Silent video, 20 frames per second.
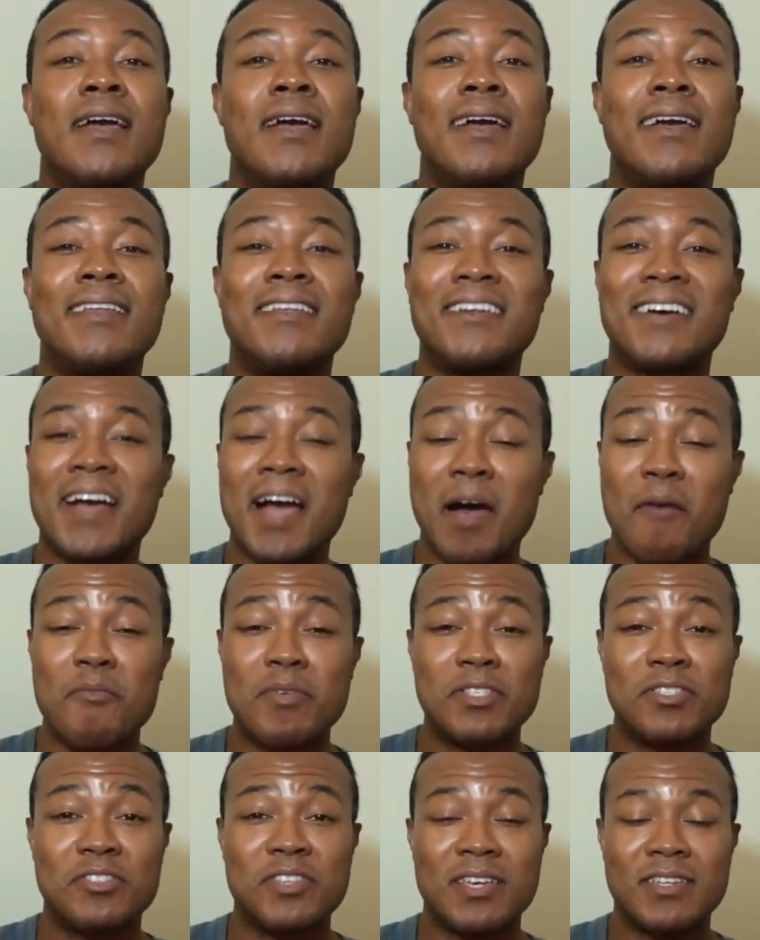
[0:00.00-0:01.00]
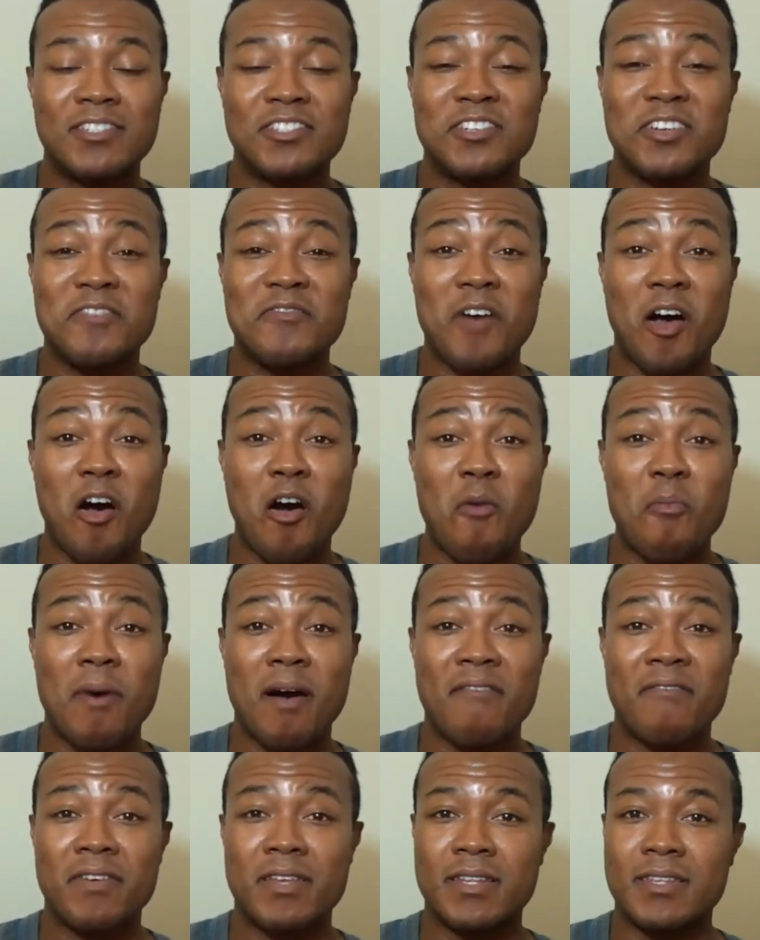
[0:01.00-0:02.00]
in the comment section of all
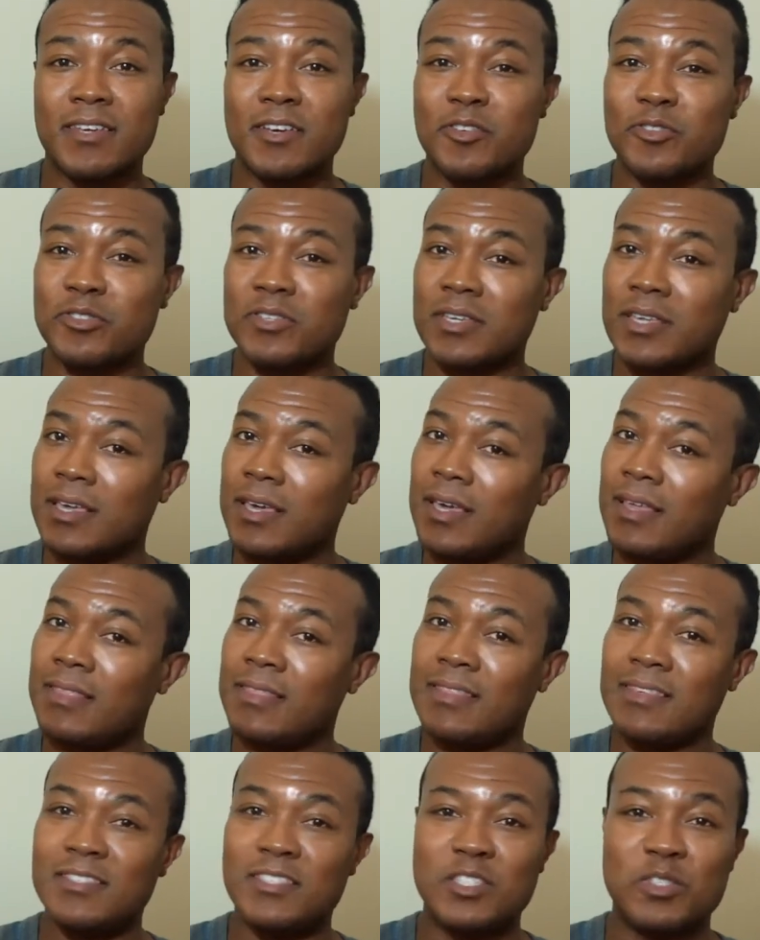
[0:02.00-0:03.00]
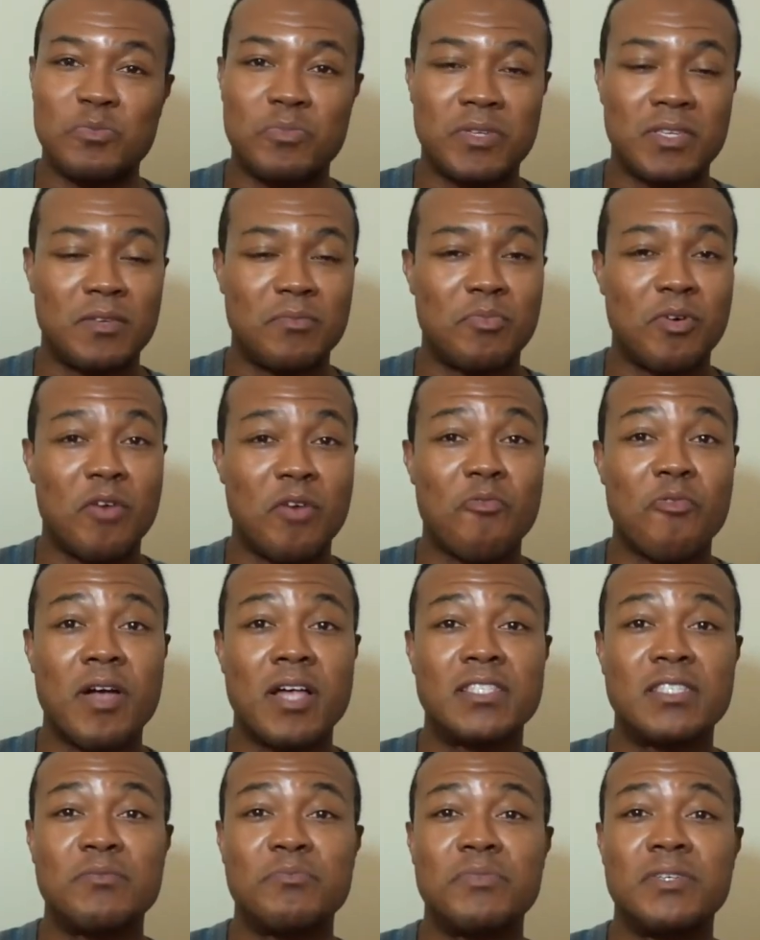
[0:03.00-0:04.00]
my videos. So again, this has been your boy
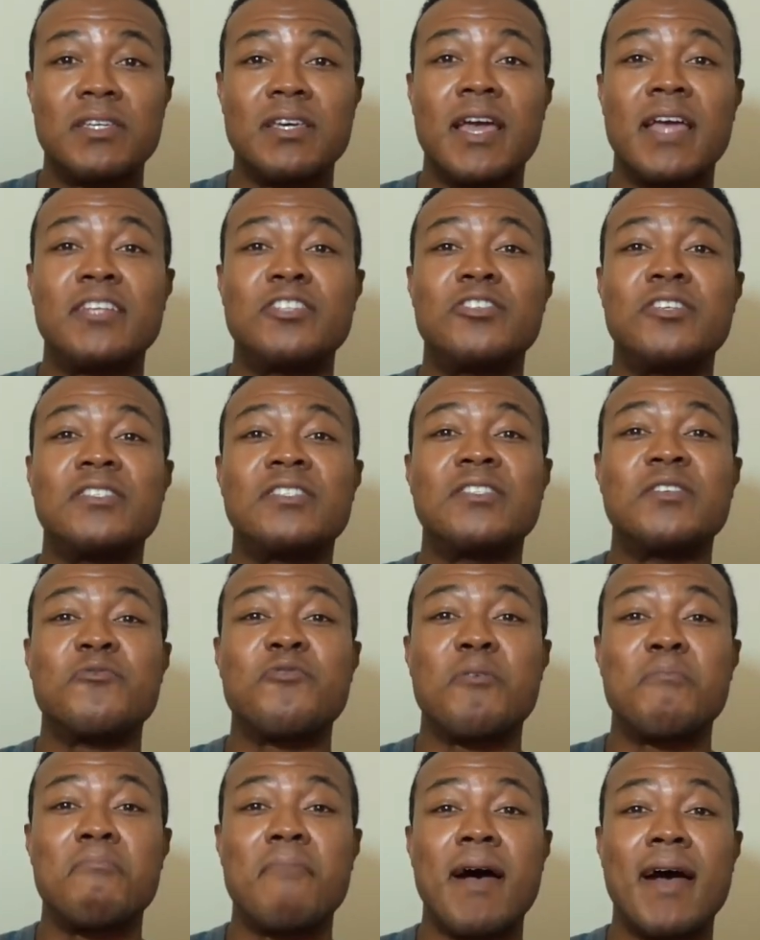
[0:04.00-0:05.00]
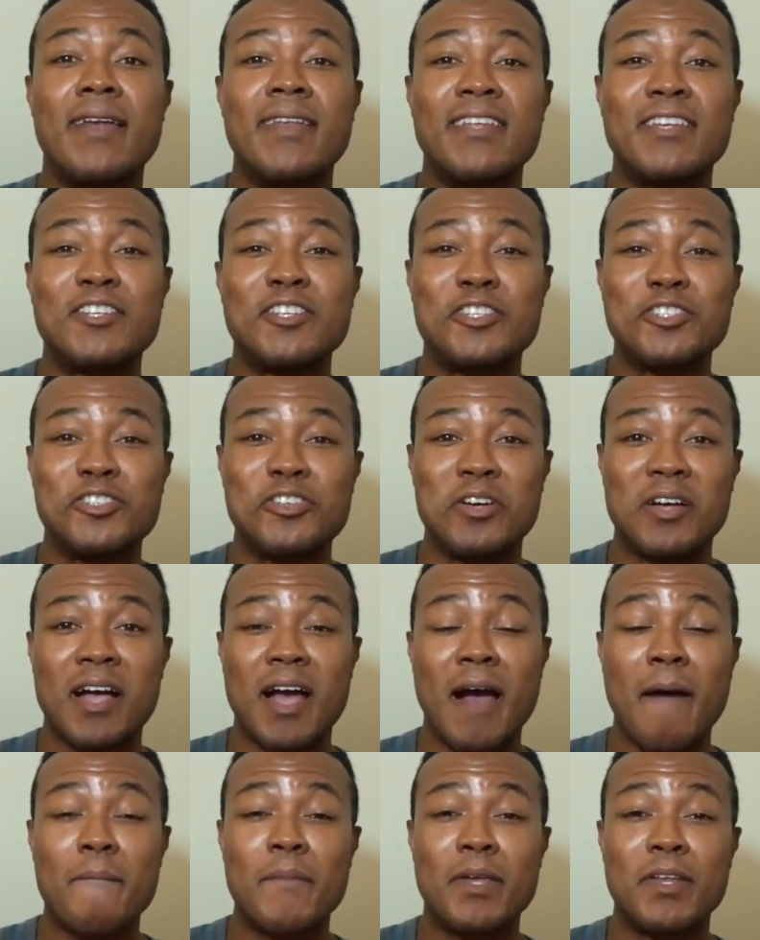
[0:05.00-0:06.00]
Ronza B, and just a reminder that your
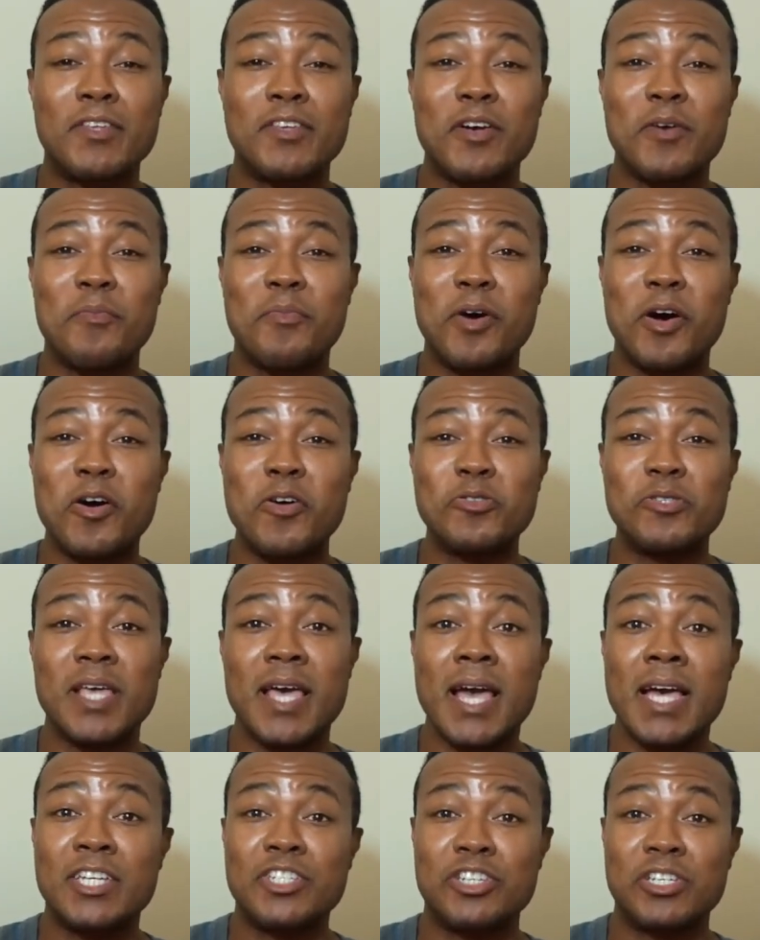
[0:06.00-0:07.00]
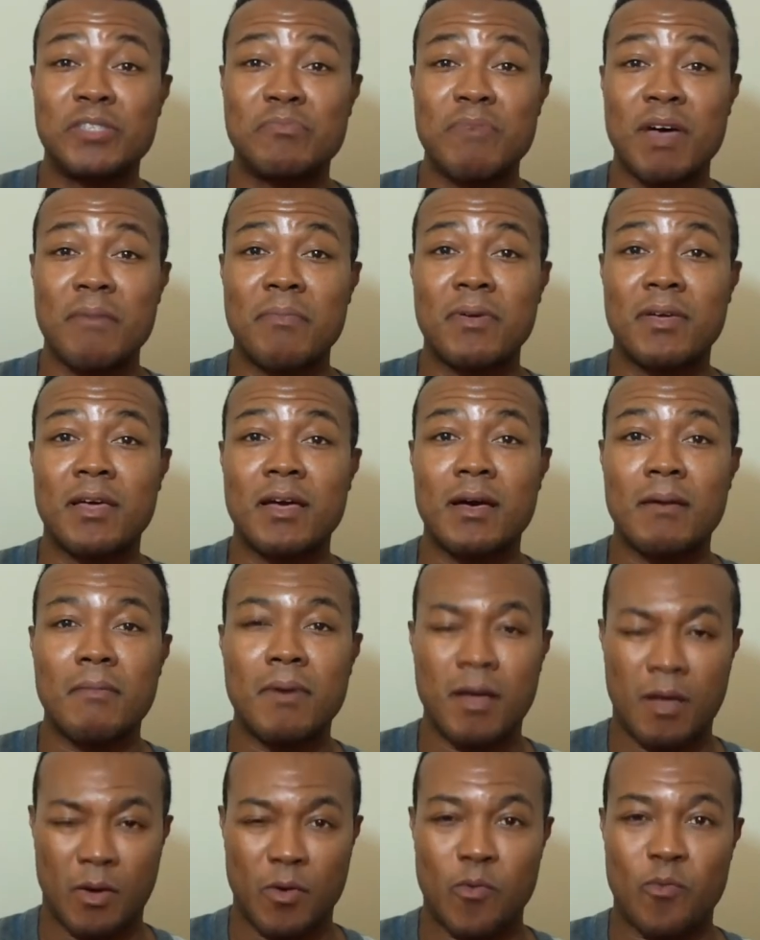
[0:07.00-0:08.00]
comment or your post just might become
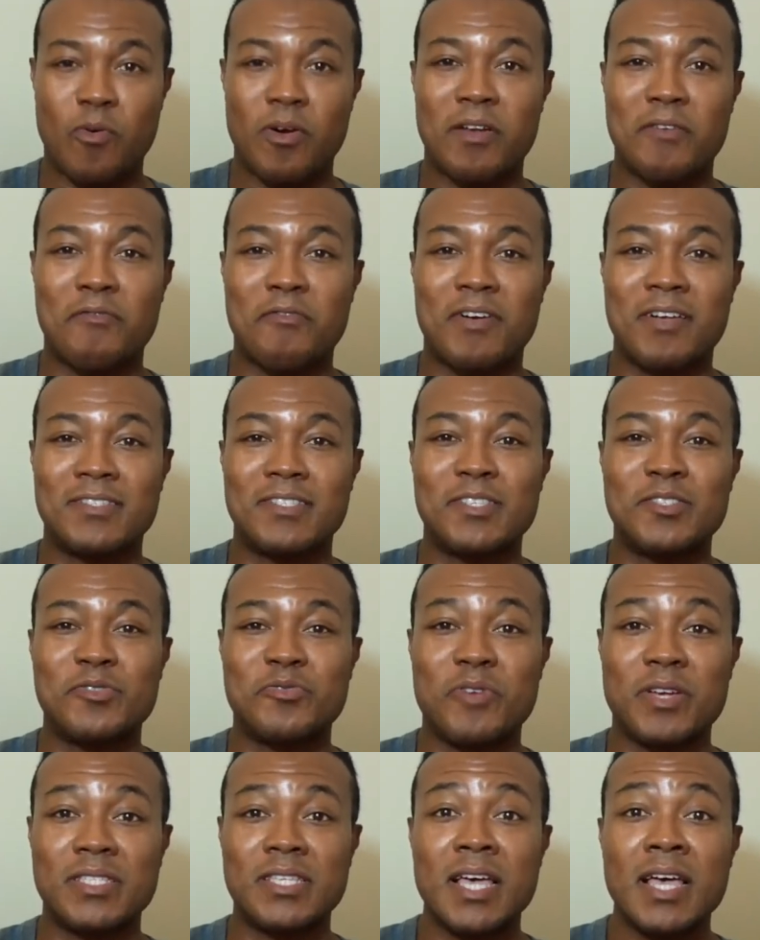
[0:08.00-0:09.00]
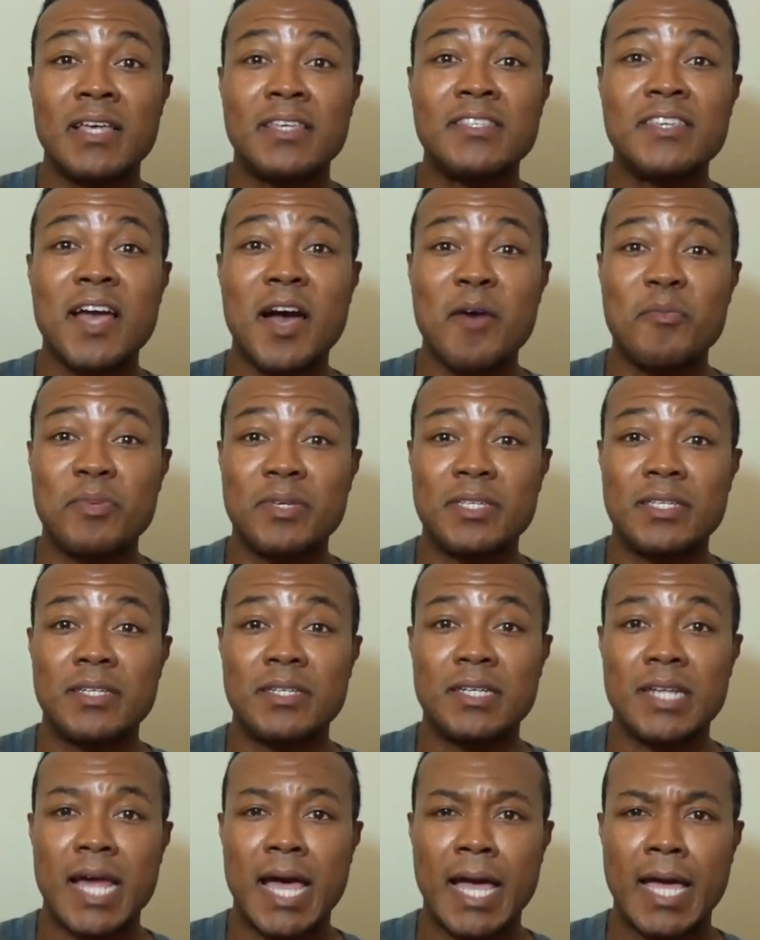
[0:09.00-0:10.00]
one of Ronza's friends. Y'all be
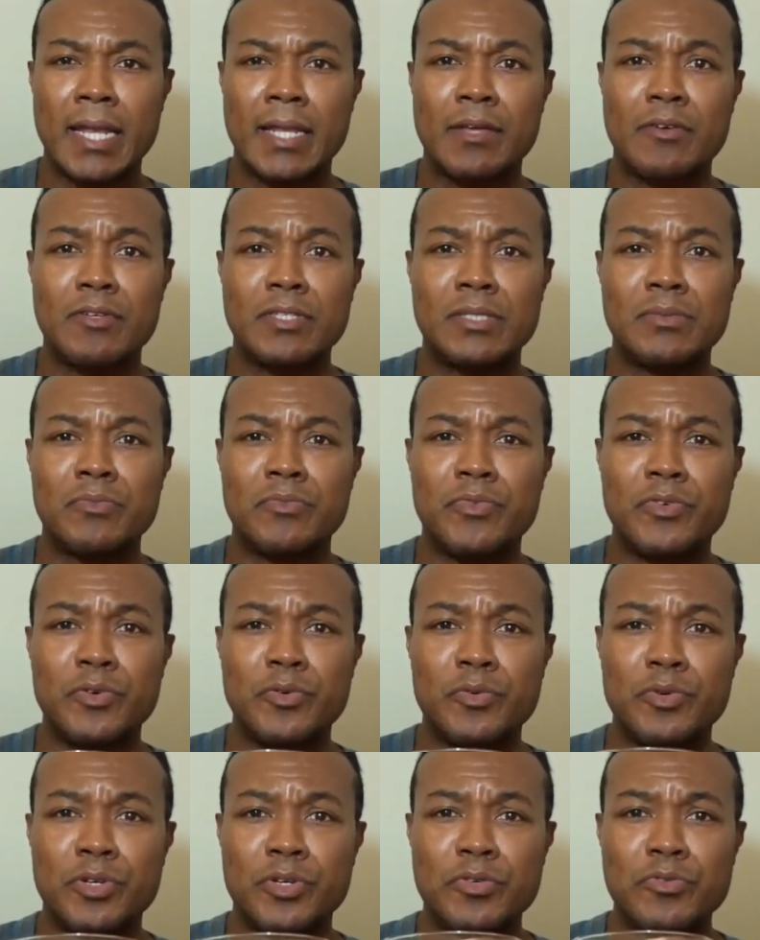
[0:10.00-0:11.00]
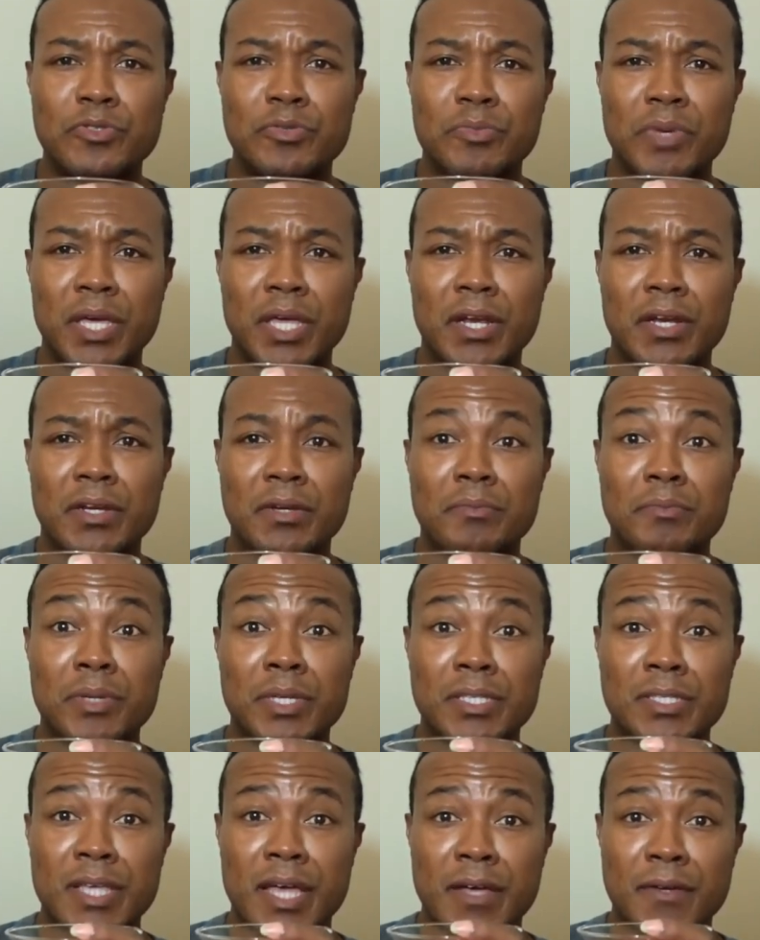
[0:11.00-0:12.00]
good. I gotta go get some food and do some editing.
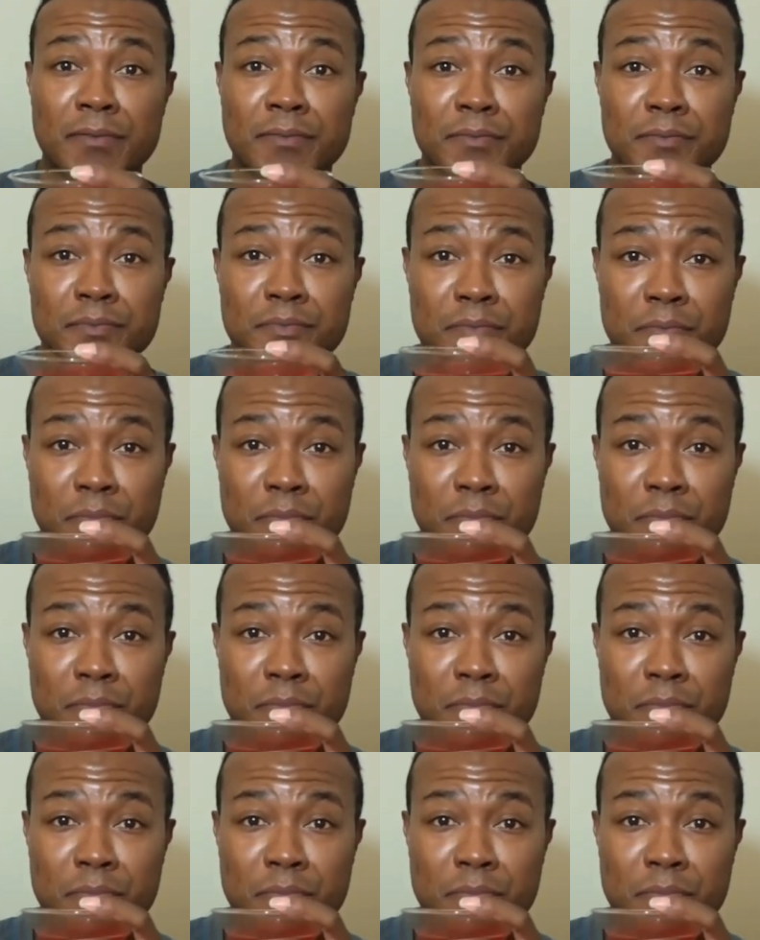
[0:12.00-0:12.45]
Peace out.